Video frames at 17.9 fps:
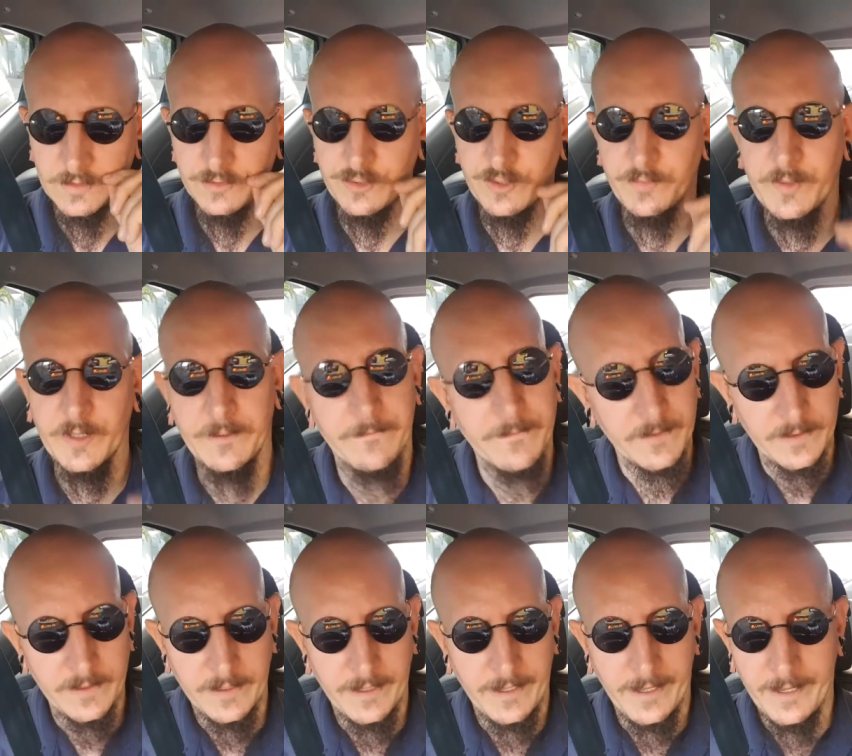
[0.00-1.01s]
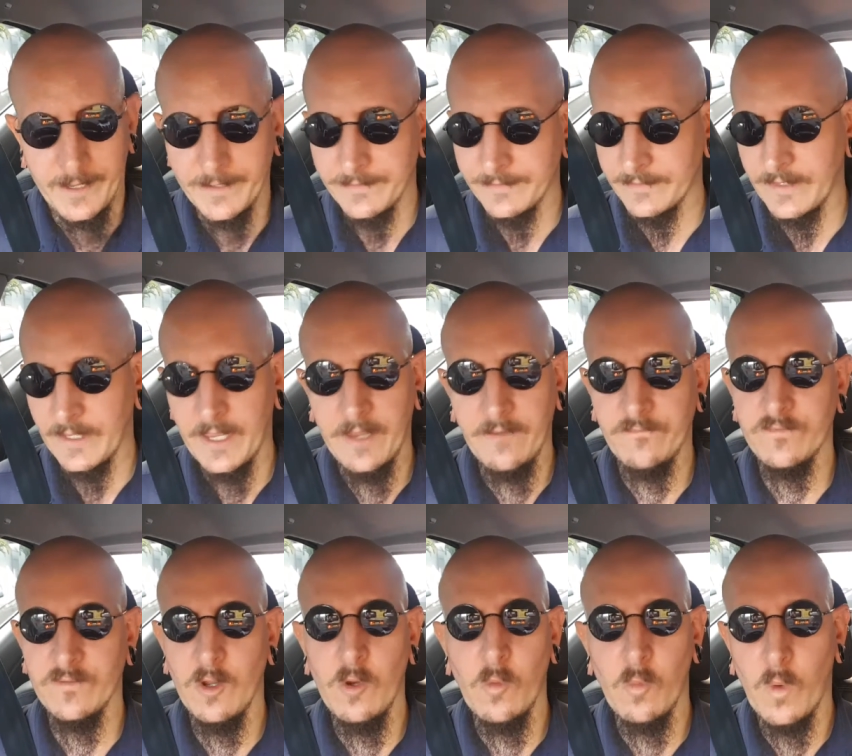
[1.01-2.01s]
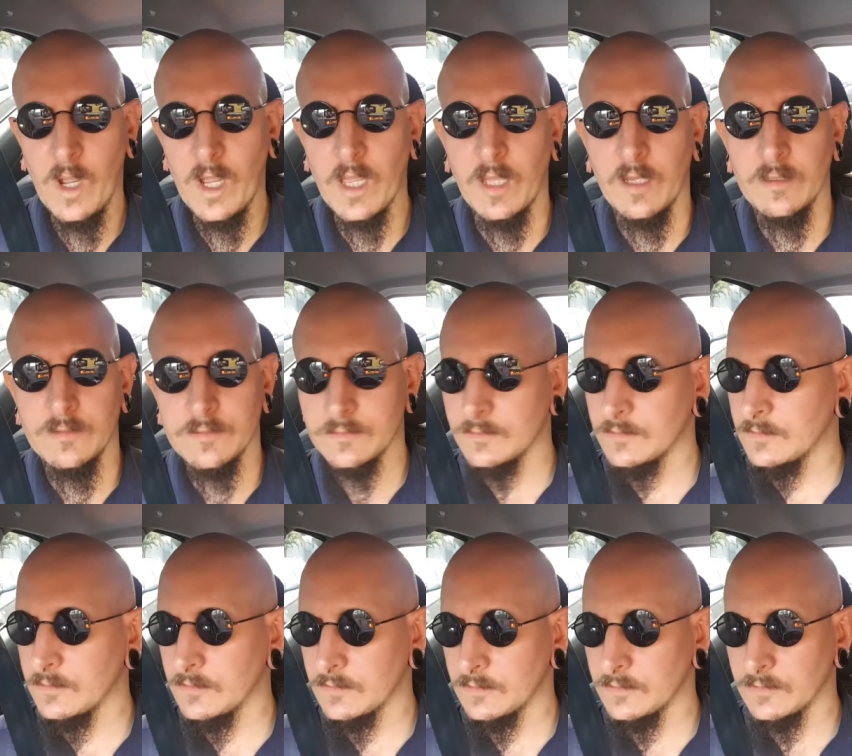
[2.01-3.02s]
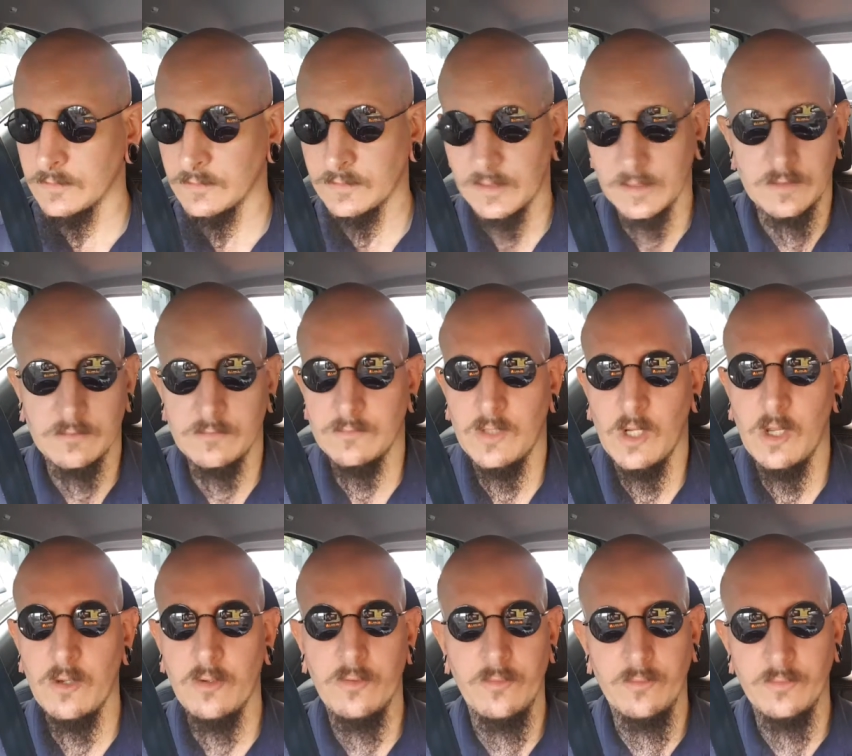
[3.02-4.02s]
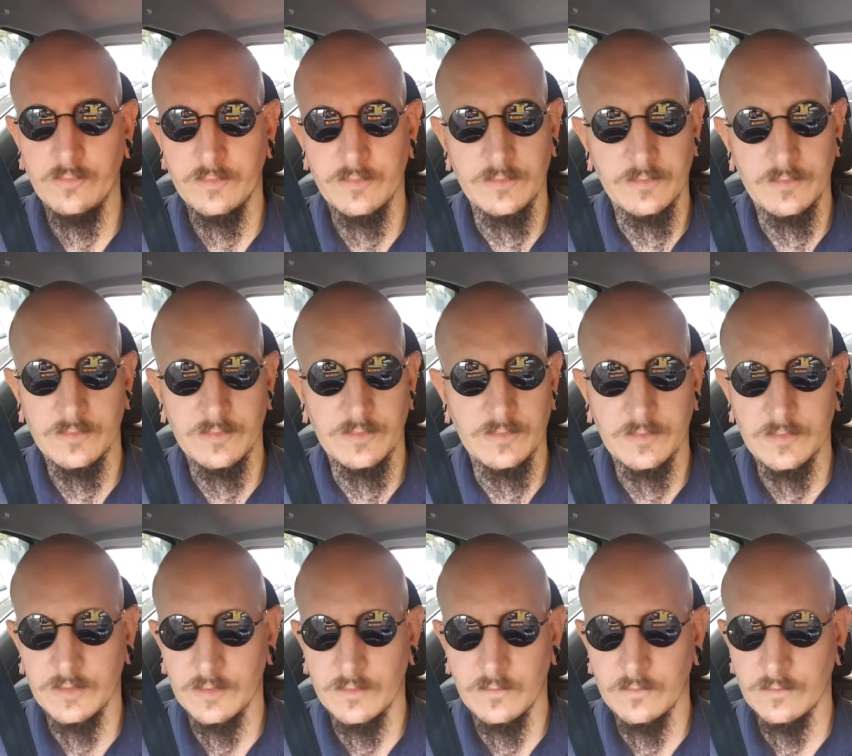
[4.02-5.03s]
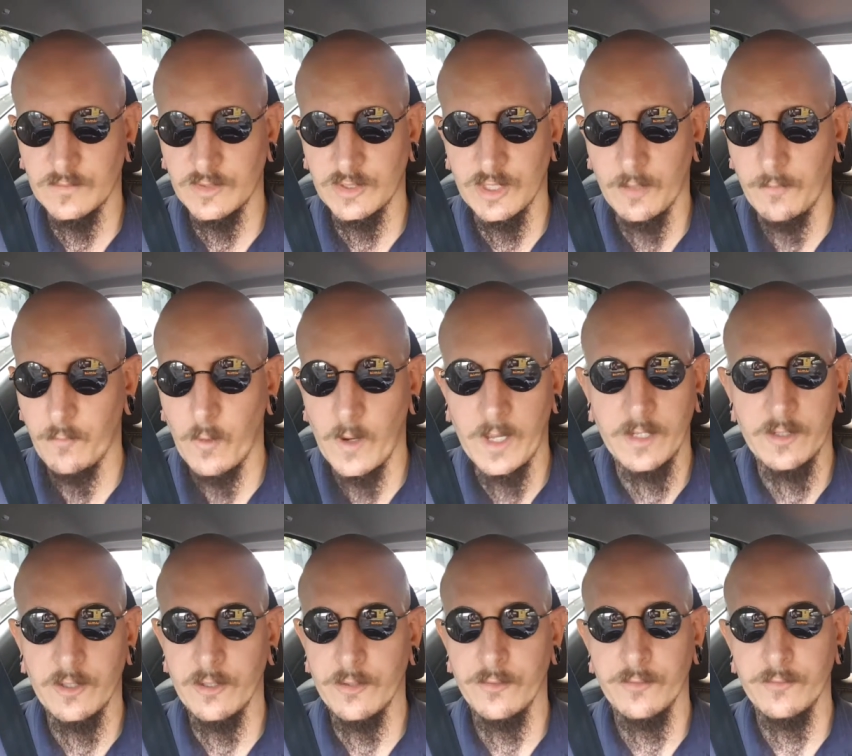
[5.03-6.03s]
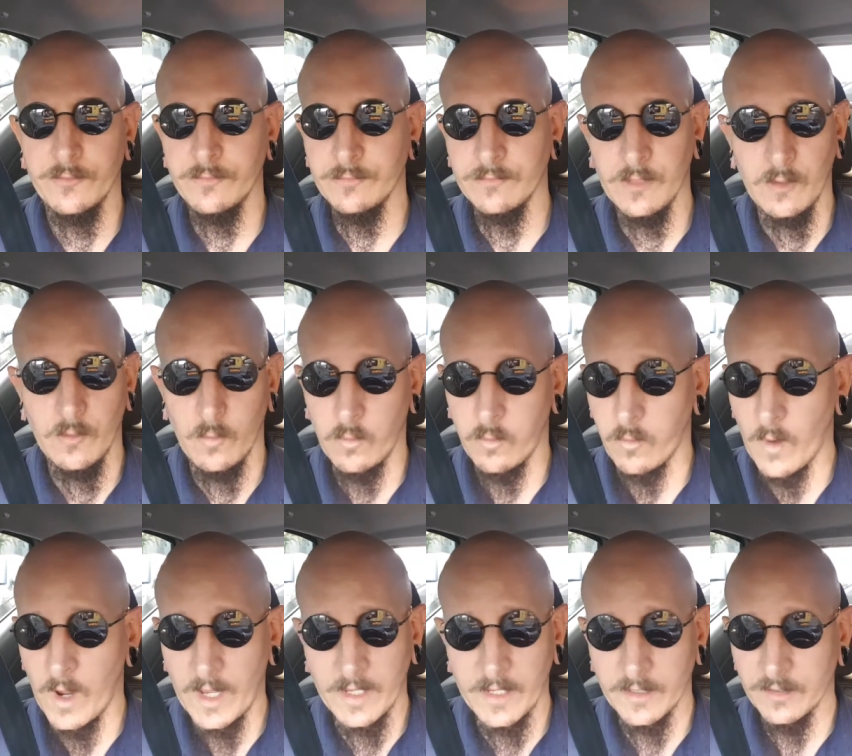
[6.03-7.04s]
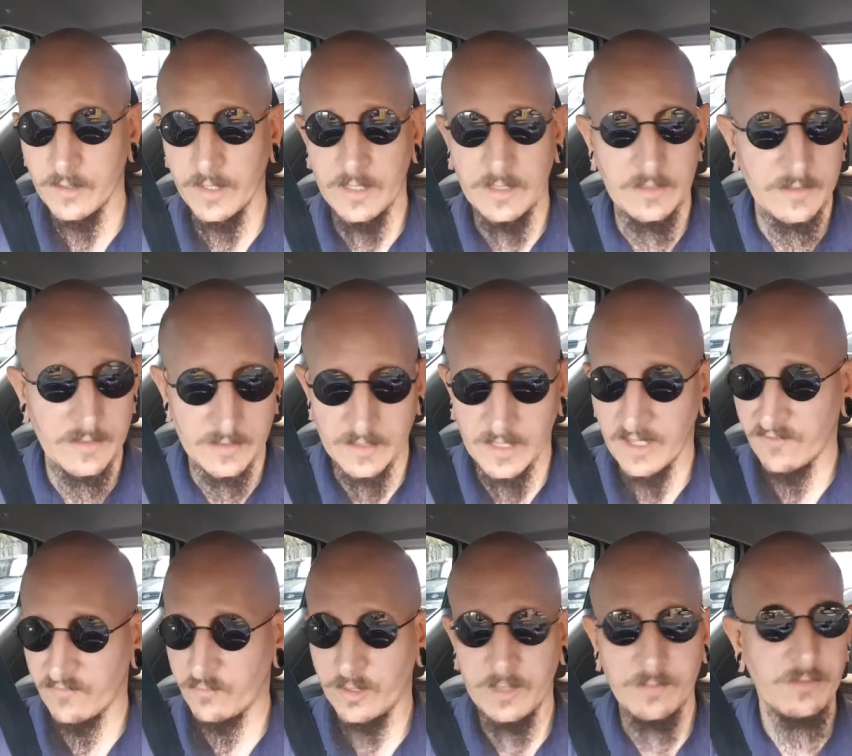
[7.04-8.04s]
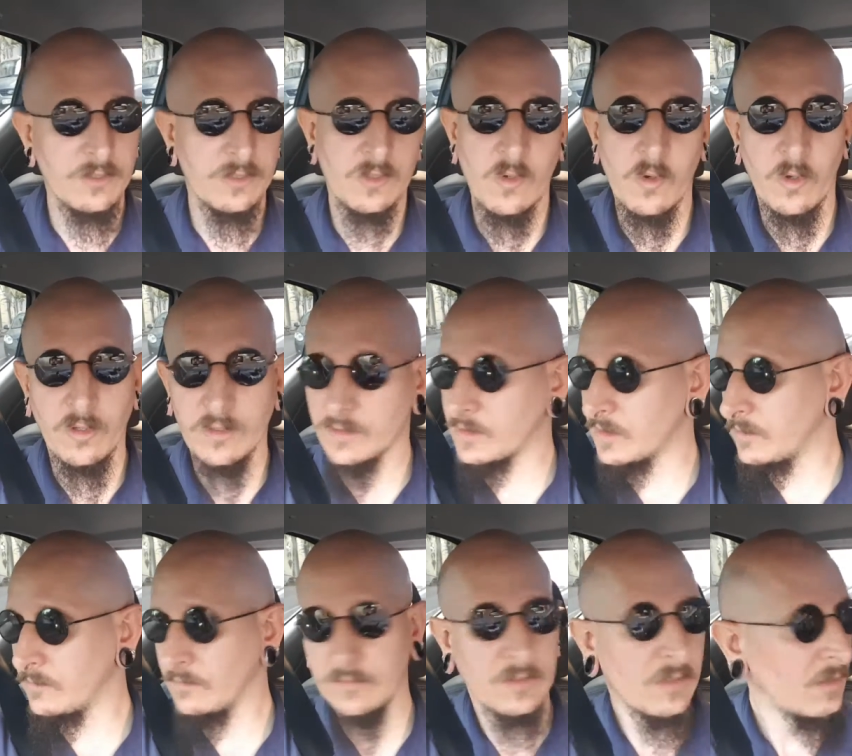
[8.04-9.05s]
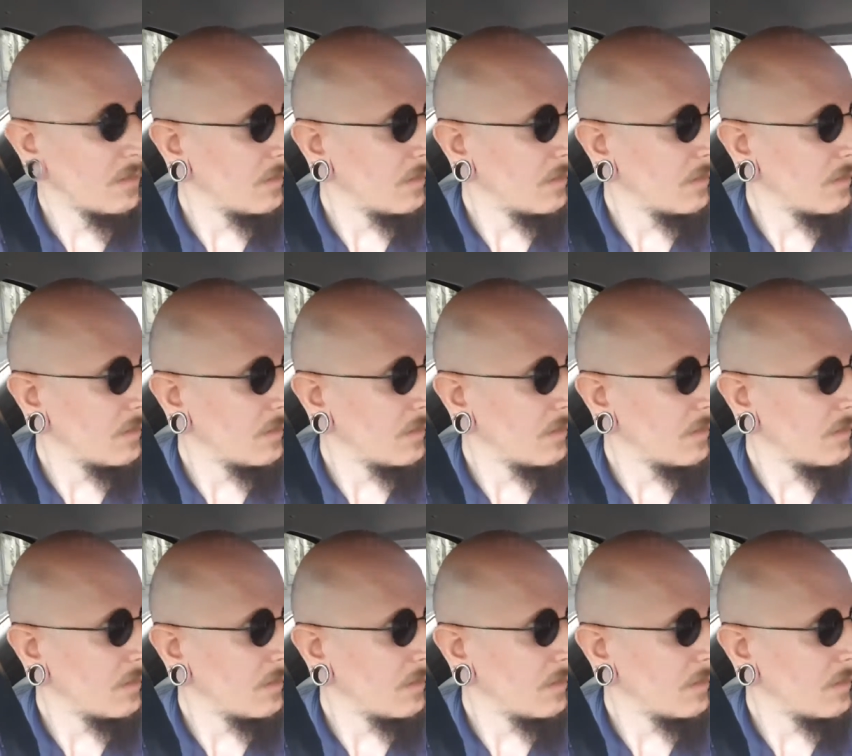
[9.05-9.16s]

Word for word: dripper and they have no wire. It's like no shop wire, no no wire, no anything. They have pre-built coils and